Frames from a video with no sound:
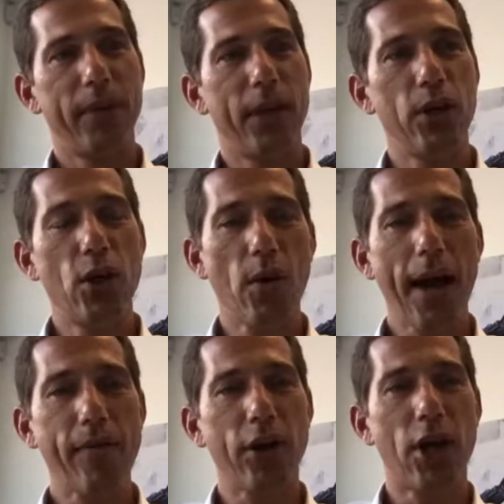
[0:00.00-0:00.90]
You know,
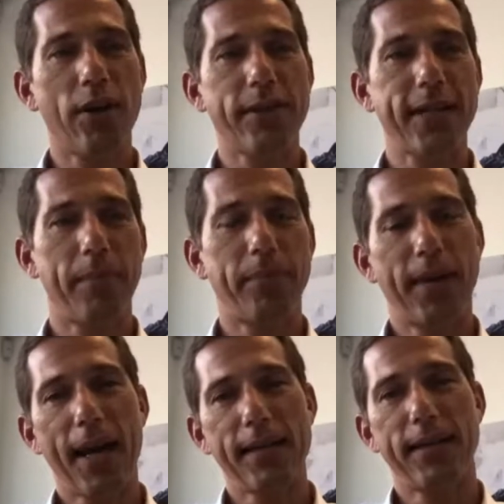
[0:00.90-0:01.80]
every concept
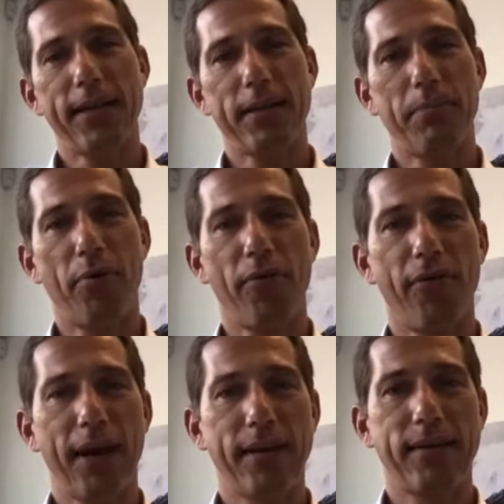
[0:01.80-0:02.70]
has its
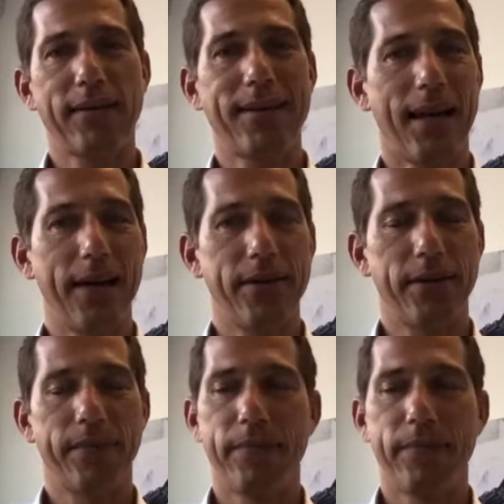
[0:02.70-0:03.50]
perfect size.